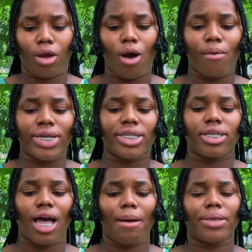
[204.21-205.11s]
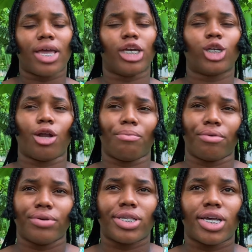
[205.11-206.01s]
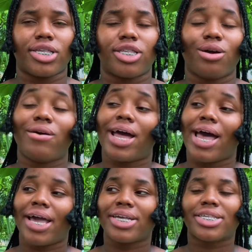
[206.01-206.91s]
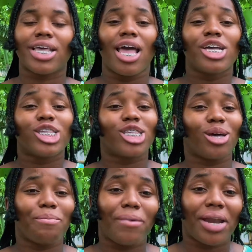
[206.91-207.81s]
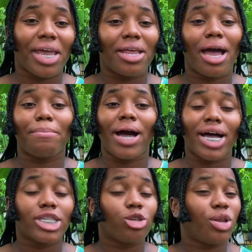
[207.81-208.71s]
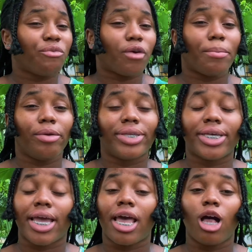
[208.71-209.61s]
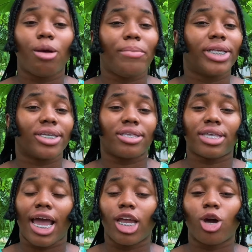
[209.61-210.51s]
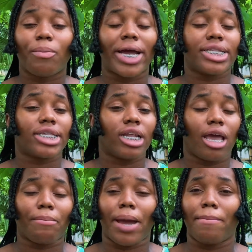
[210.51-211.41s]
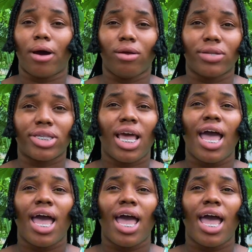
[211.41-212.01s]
How is the application process? Now, guys, a past student from Utech, helped me to sign up and select my modules.